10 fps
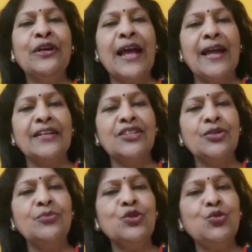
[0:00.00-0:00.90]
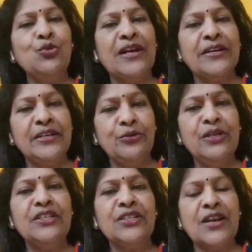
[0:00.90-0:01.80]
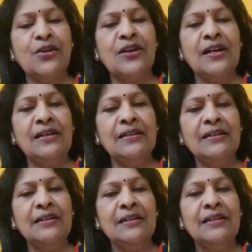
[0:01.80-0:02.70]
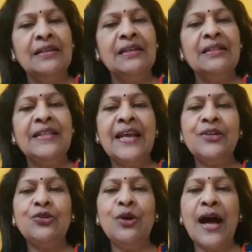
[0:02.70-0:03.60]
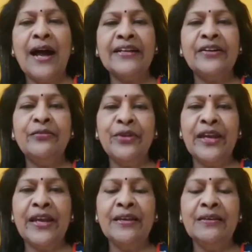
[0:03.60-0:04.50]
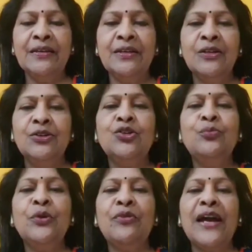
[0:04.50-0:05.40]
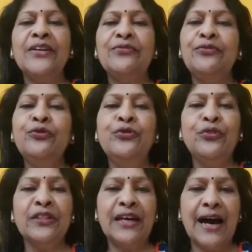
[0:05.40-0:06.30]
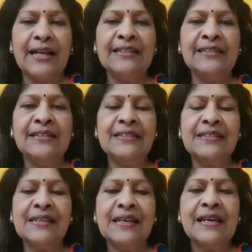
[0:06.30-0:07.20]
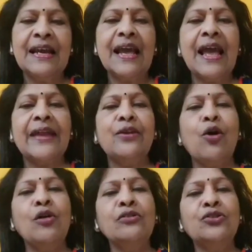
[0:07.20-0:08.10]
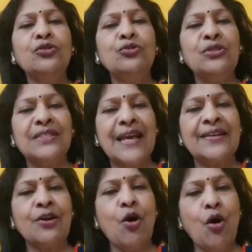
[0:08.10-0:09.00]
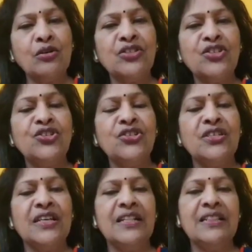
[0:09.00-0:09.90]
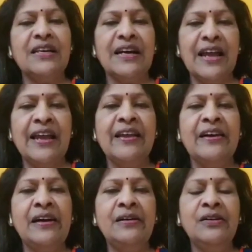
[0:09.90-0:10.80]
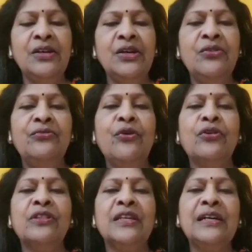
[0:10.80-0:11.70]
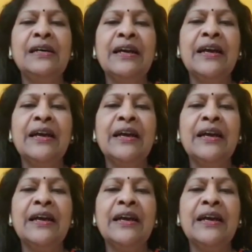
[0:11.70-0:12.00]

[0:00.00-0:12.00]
organisms who were unicellular, they too had a way to provide food for the others and also to set oxygen in the air for the